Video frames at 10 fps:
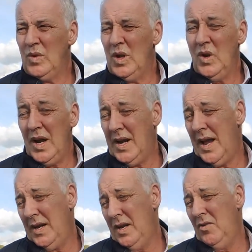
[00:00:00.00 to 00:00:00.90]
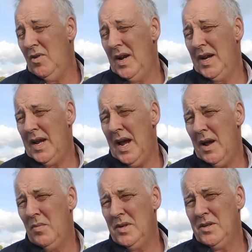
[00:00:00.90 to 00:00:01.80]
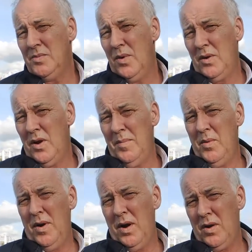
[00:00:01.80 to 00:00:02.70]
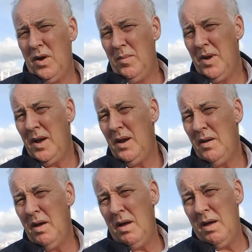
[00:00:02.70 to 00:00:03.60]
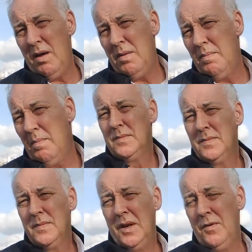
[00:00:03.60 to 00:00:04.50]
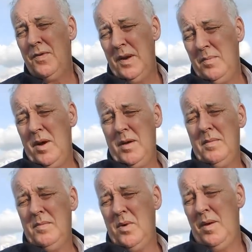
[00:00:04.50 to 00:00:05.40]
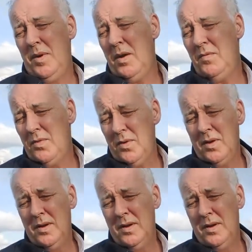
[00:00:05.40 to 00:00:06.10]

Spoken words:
you really can, which is what got me where I got me in my what I'm known for.